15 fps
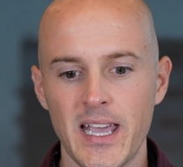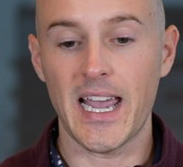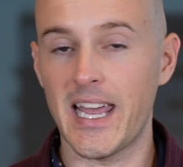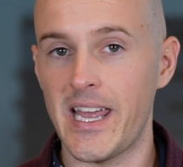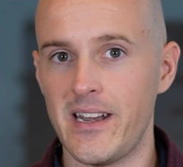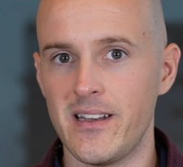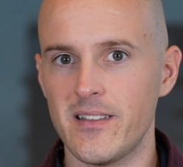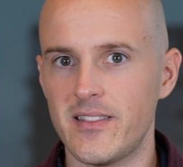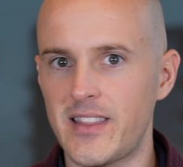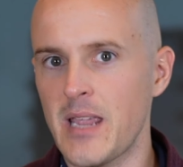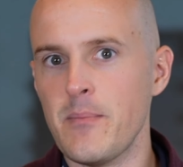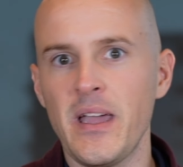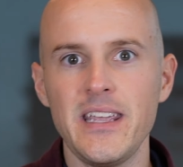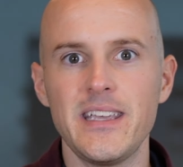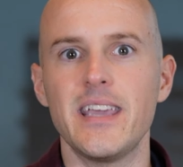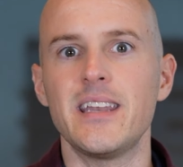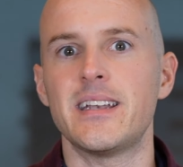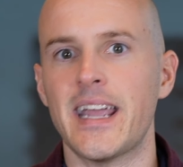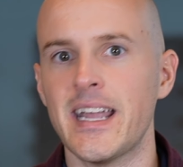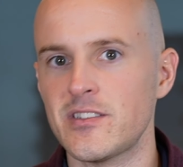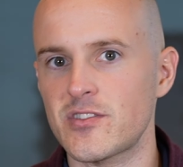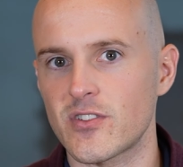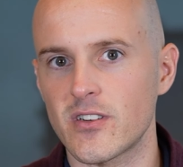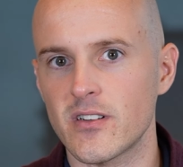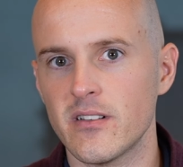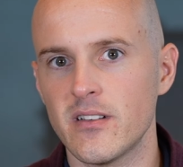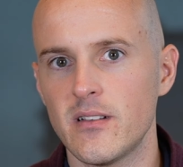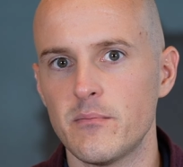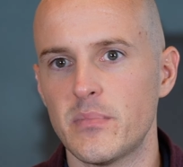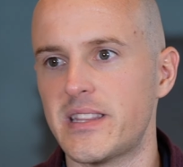And they may get an answer,
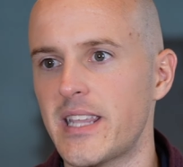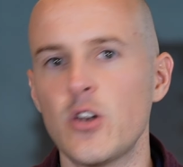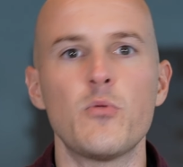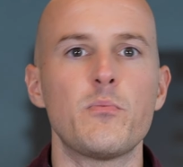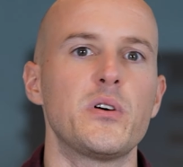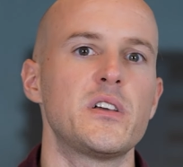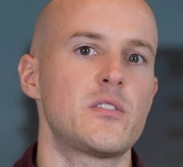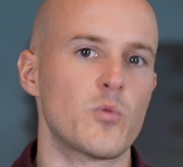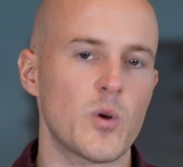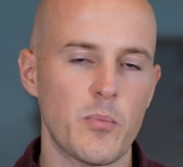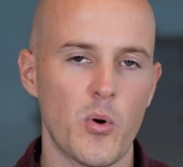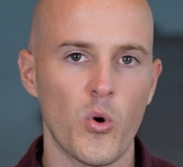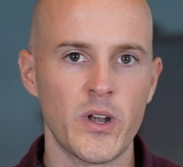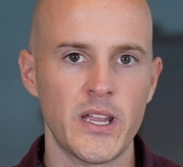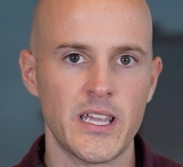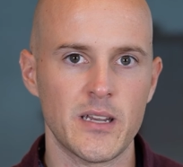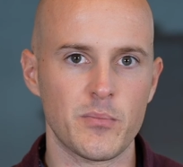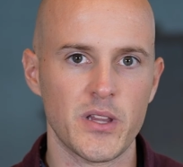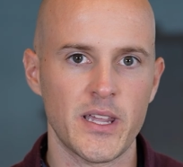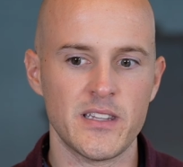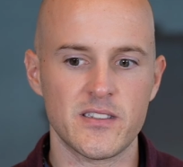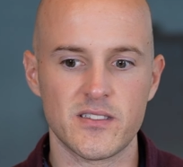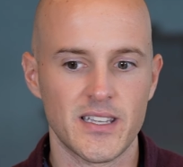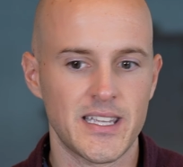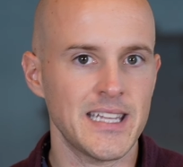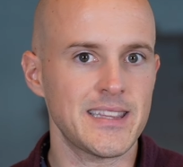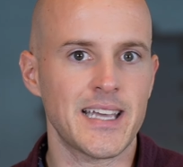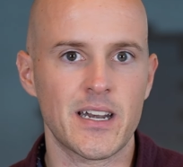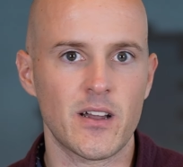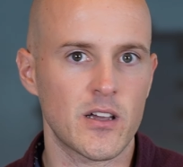but they don't put the reporting in place to
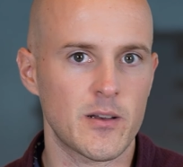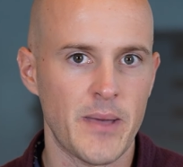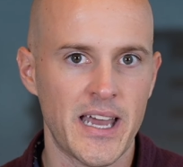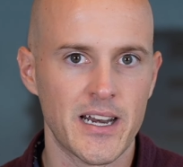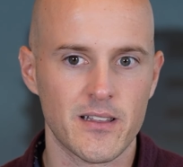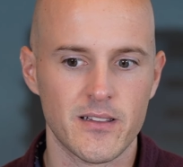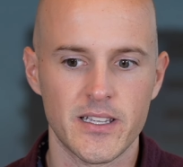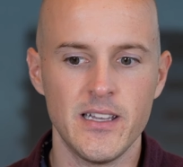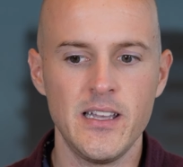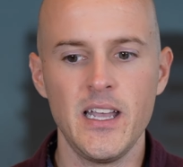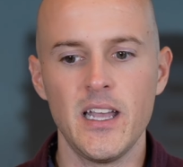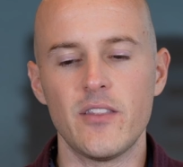get that automatically.